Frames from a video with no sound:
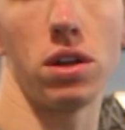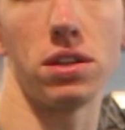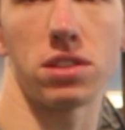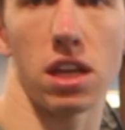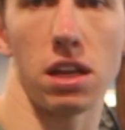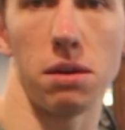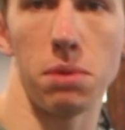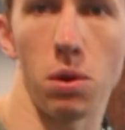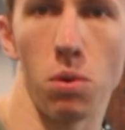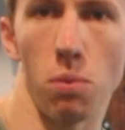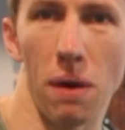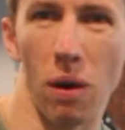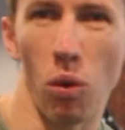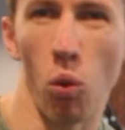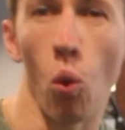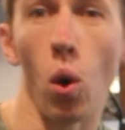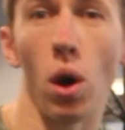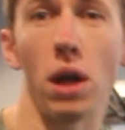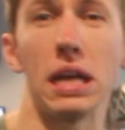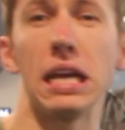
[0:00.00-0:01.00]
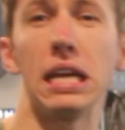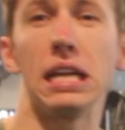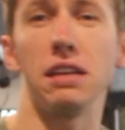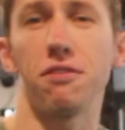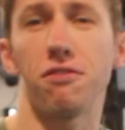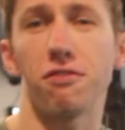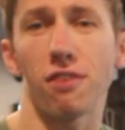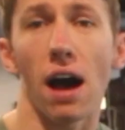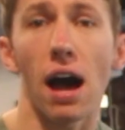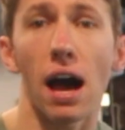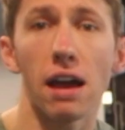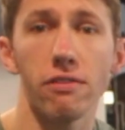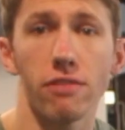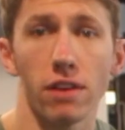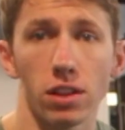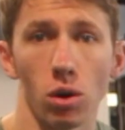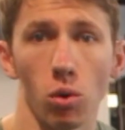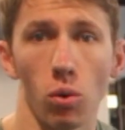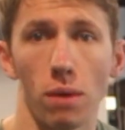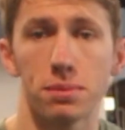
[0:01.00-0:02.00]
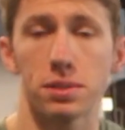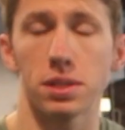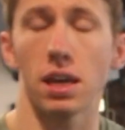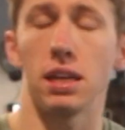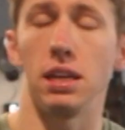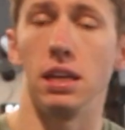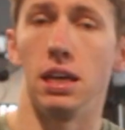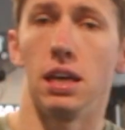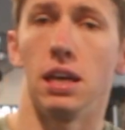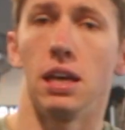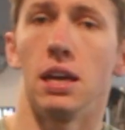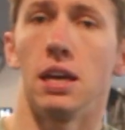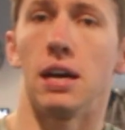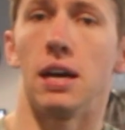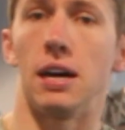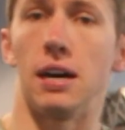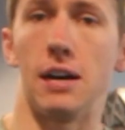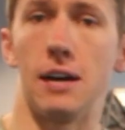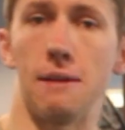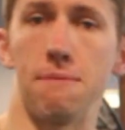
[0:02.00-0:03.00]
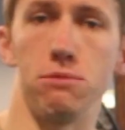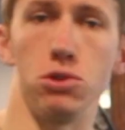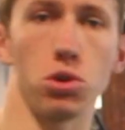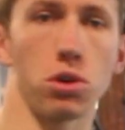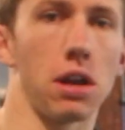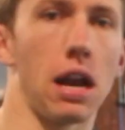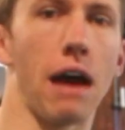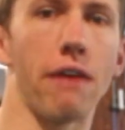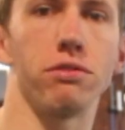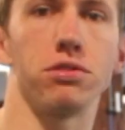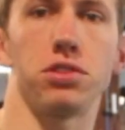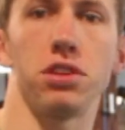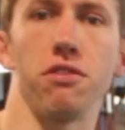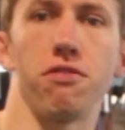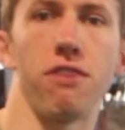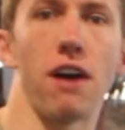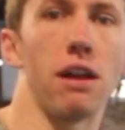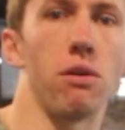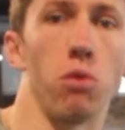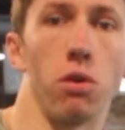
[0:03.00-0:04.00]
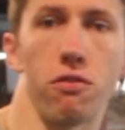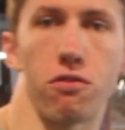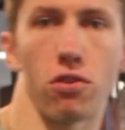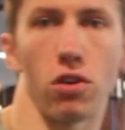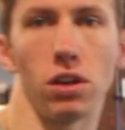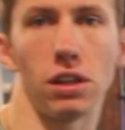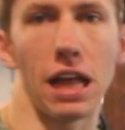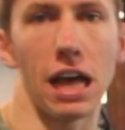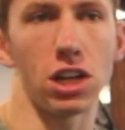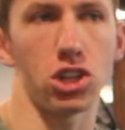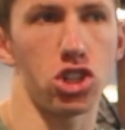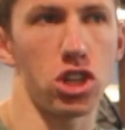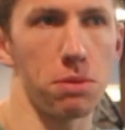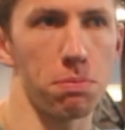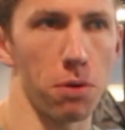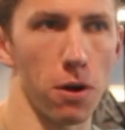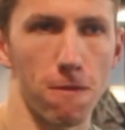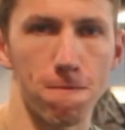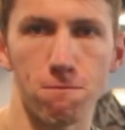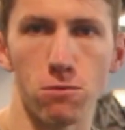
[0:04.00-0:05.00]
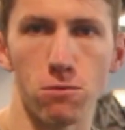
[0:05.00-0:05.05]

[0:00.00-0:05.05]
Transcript: is going to be about $185 on their website. You could obviously find one for a lot cheaper.